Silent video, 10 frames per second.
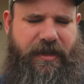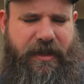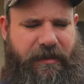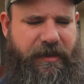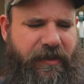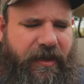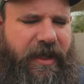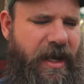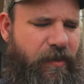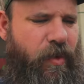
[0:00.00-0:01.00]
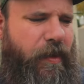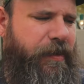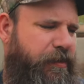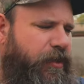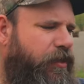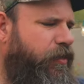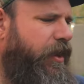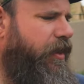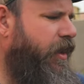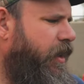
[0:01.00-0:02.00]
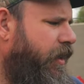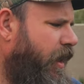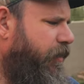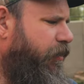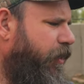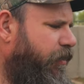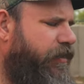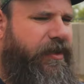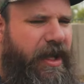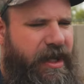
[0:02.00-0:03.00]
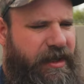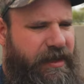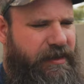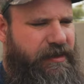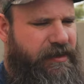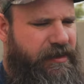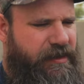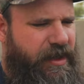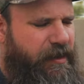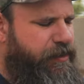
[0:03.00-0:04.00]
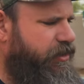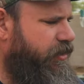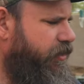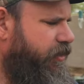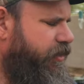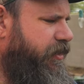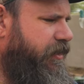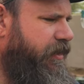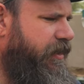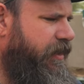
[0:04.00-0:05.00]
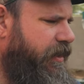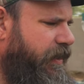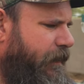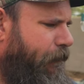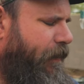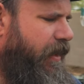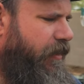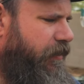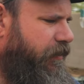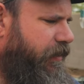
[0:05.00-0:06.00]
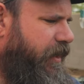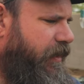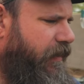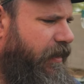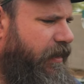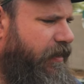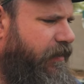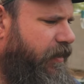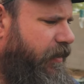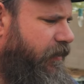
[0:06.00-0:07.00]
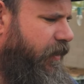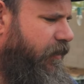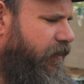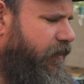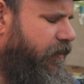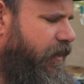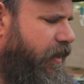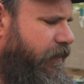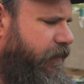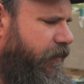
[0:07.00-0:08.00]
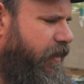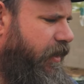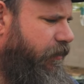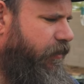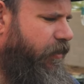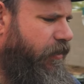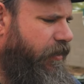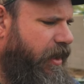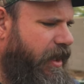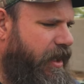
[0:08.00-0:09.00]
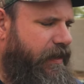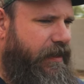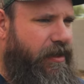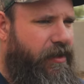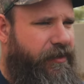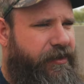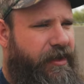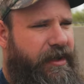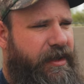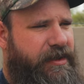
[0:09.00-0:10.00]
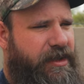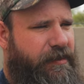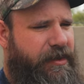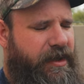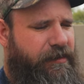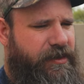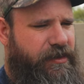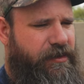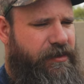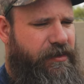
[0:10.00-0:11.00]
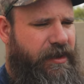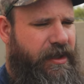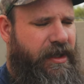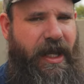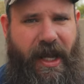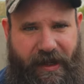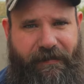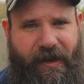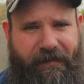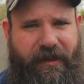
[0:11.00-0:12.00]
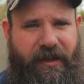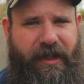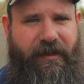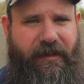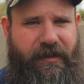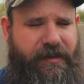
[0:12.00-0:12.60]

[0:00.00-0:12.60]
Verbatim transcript: because uh, it kind of warmed up real quick. I mean, we were staying in temperatures, you know, in the 60s and stuff, and it was doing okay. And then all of a sudden, it jumped up to 85 degrees.